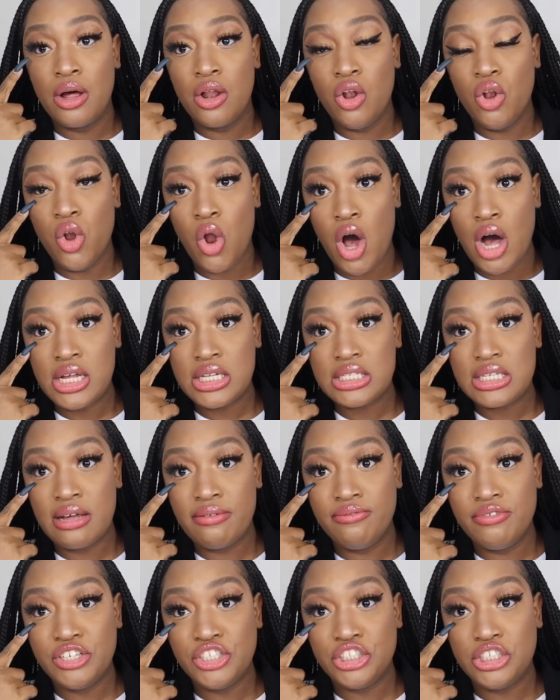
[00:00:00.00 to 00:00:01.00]
loss
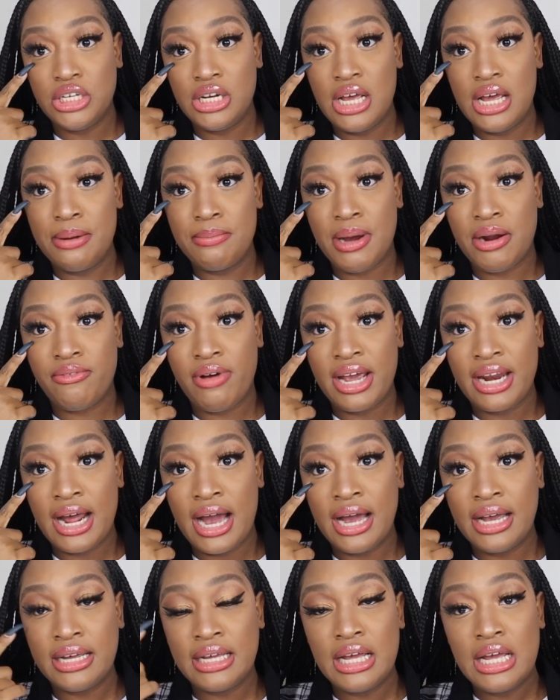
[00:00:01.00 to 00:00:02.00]
of vision in my right
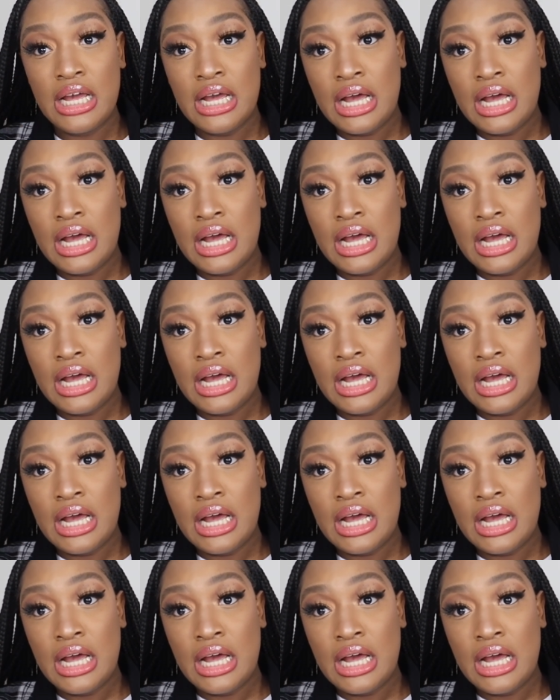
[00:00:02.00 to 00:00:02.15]
eye,